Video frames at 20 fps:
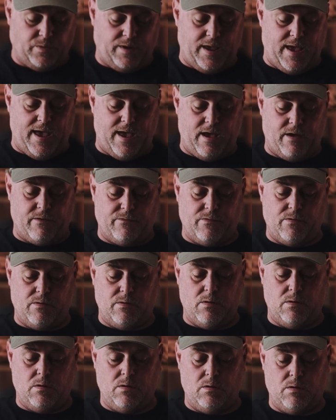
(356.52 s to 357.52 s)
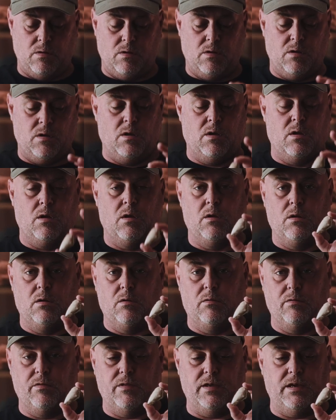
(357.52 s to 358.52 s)
we have
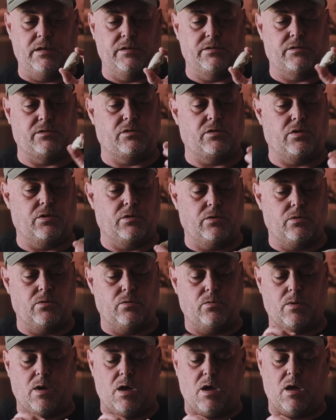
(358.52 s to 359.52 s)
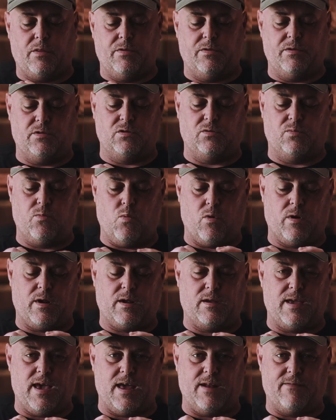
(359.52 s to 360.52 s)
these two. This is more
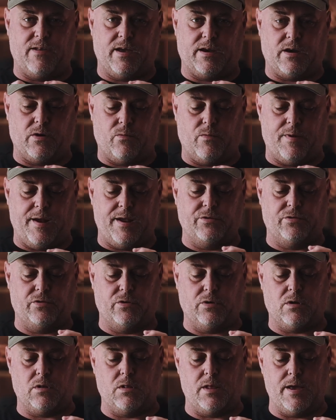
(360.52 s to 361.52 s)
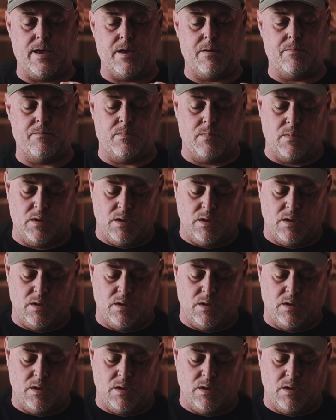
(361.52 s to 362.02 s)
kind of like a razor clam.